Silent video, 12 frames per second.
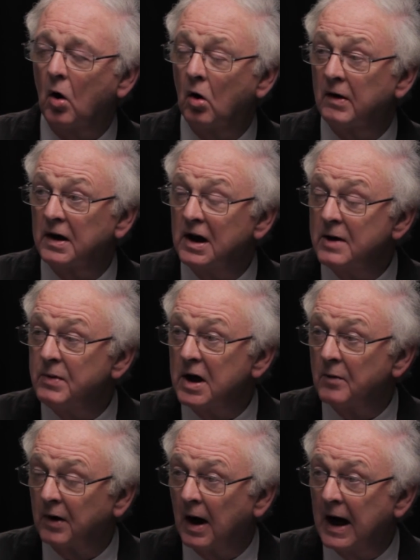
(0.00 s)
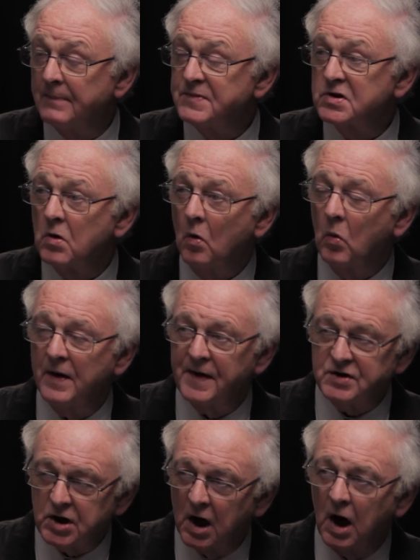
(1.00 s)
or in Libya perhaps, where
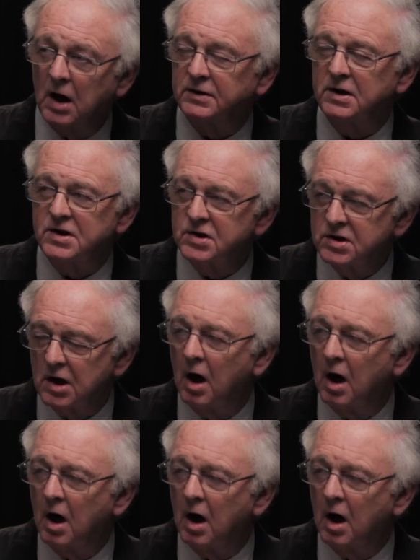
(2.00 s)
the jihadists